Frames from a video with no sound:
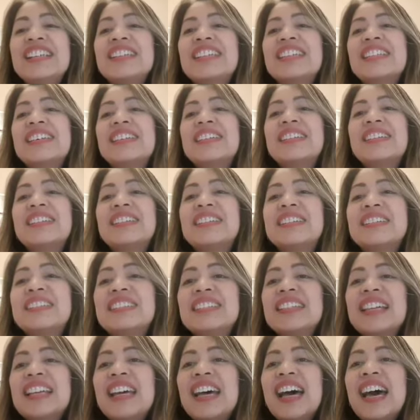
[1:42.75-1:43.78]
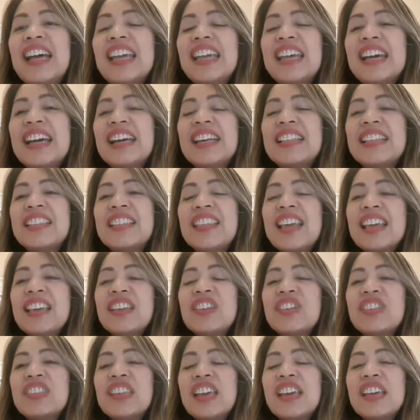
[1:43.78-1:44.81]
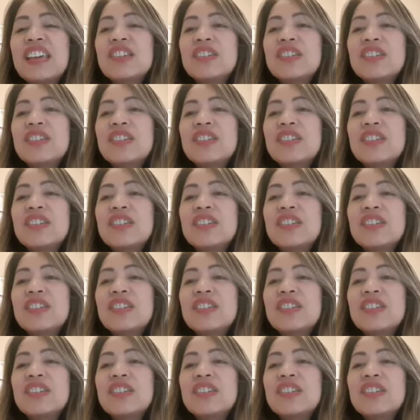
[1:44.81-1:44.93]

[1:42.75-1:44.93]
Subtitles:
So, ayan, thank you